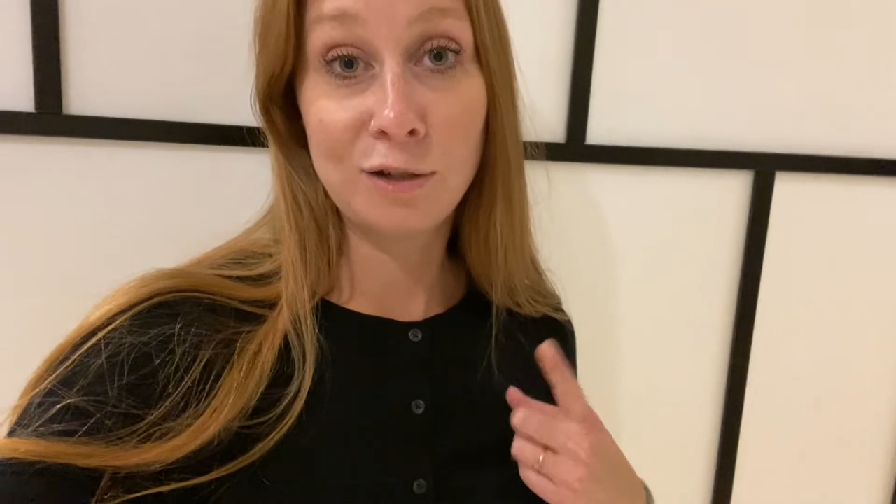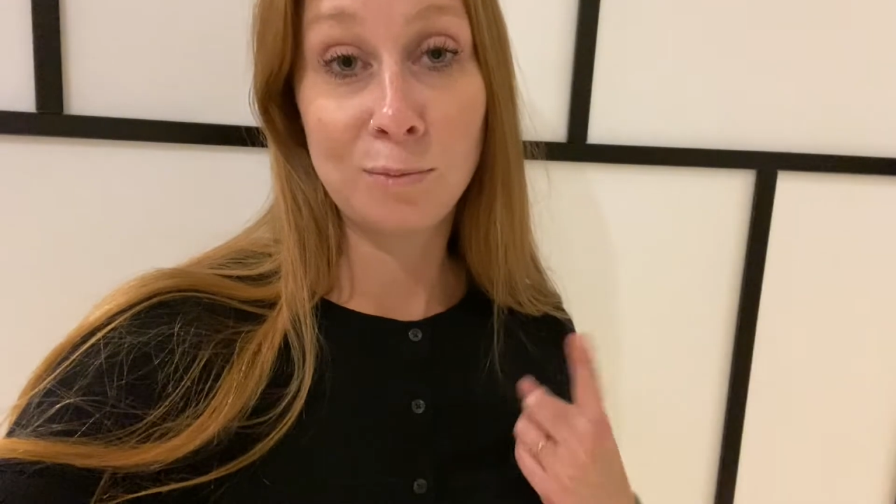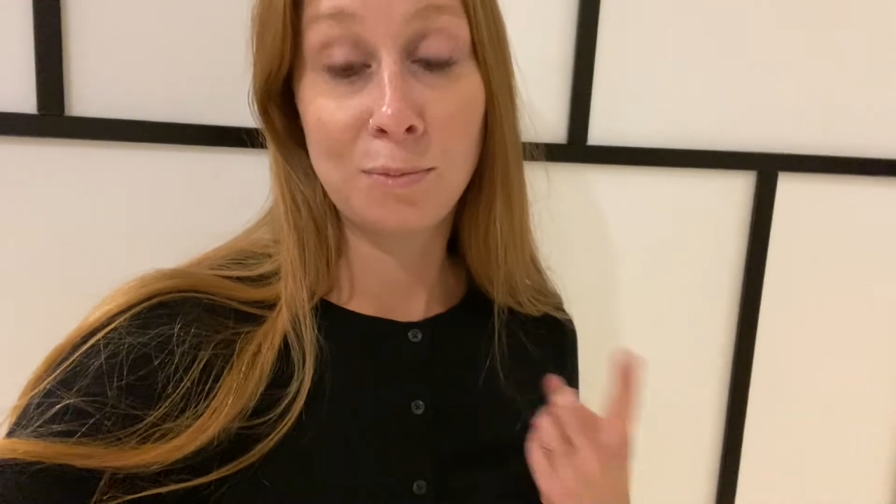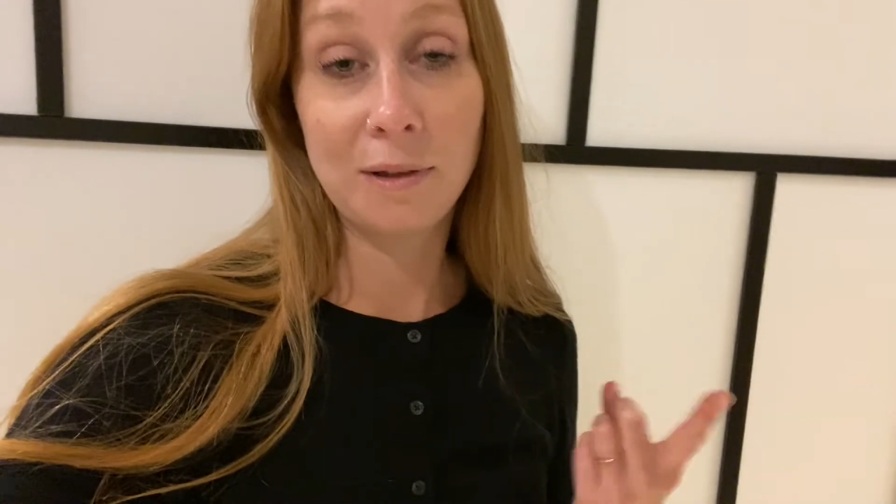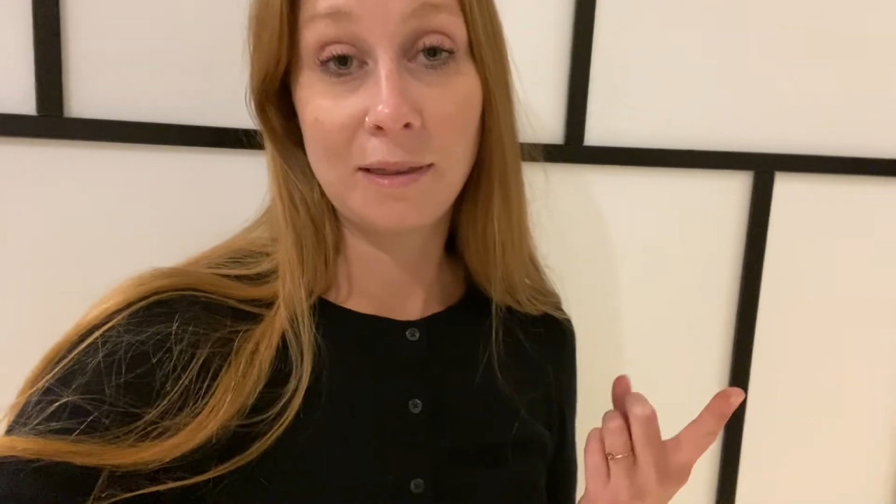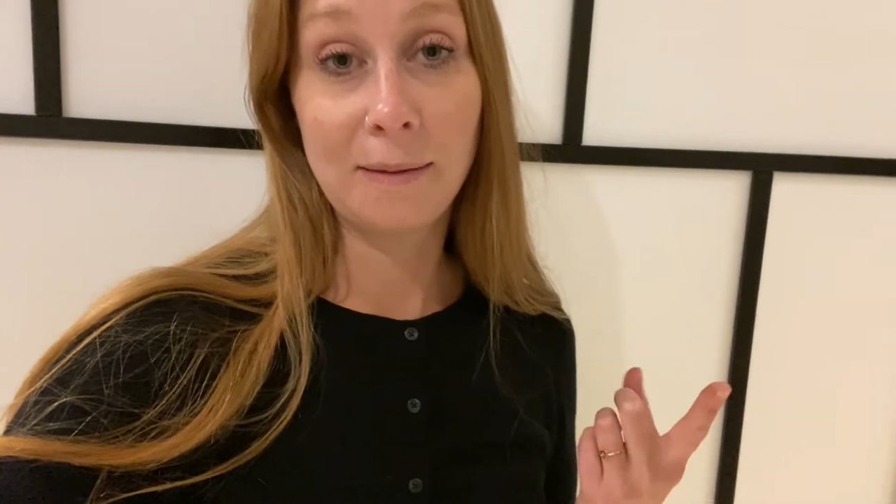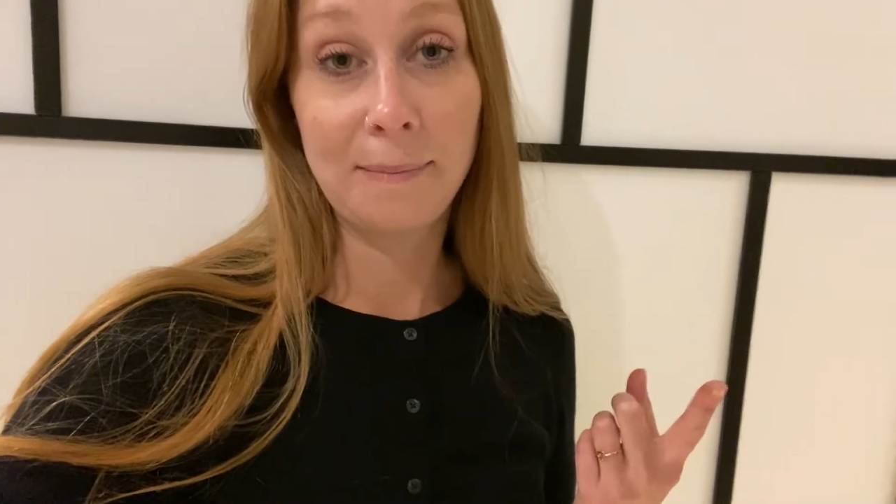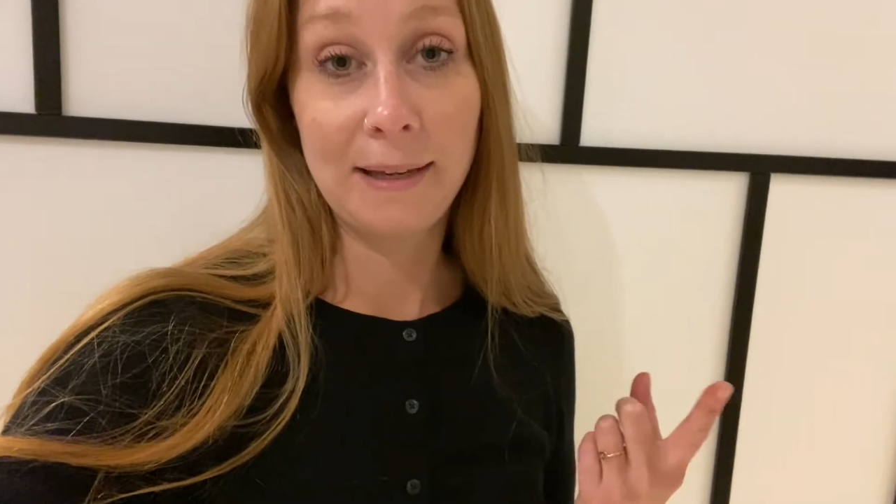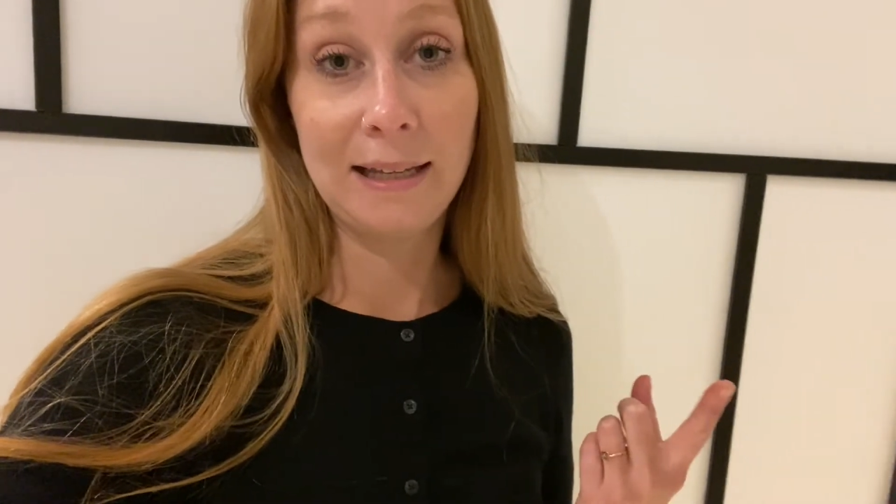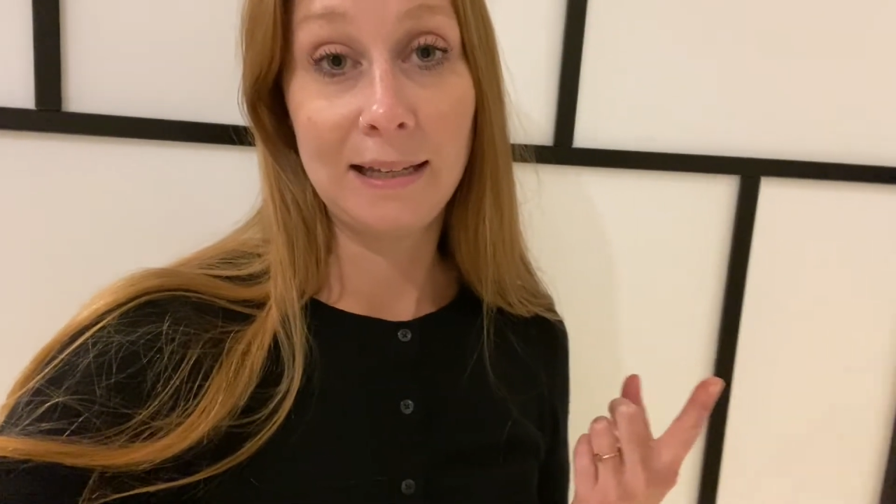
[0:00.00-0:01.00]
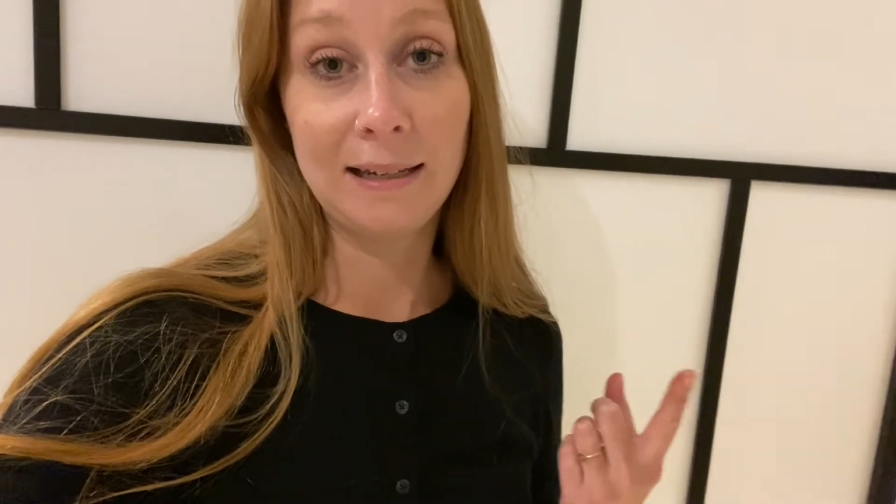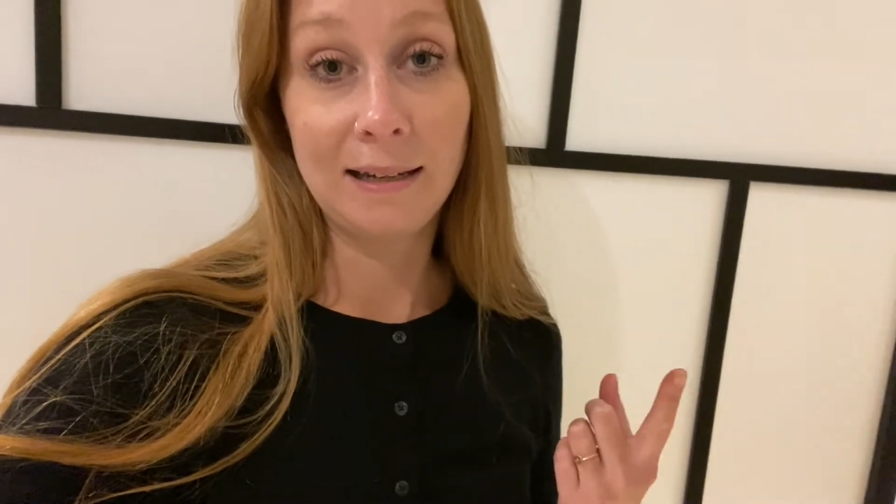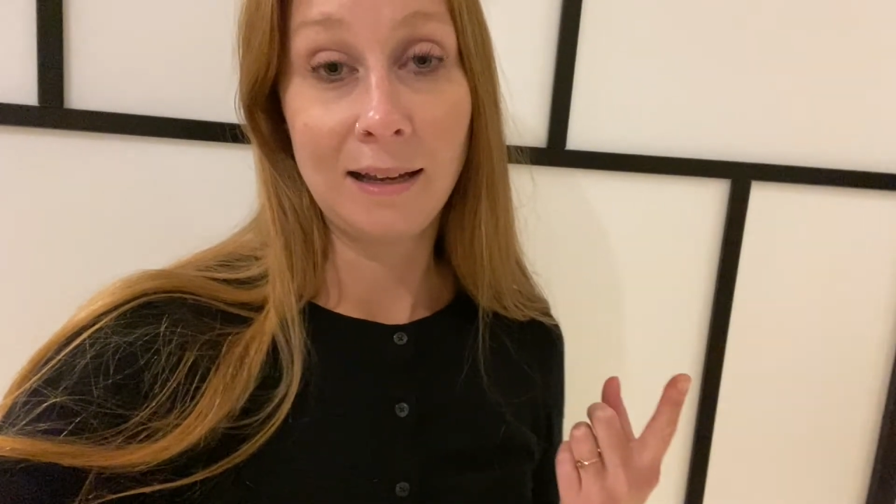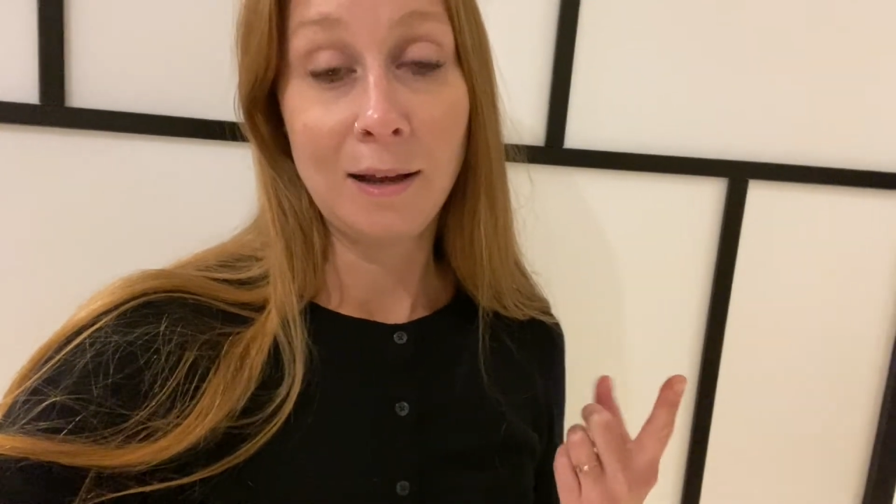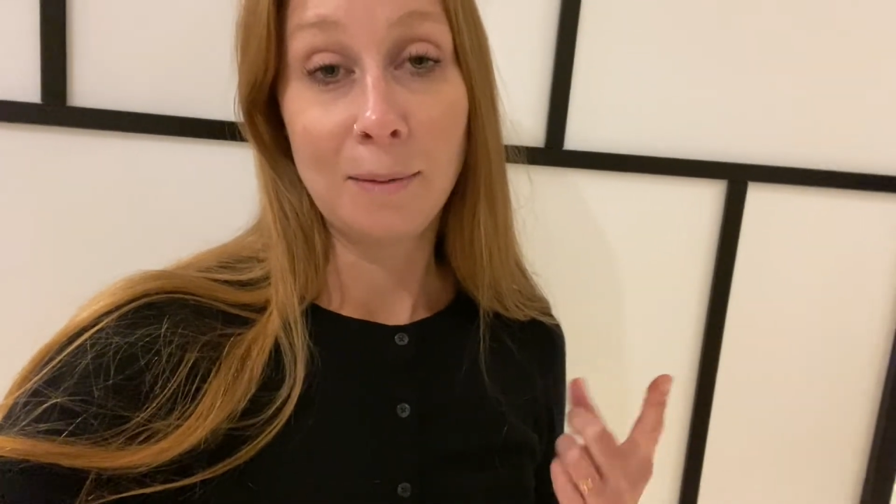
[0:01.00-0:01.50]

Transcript: to put them in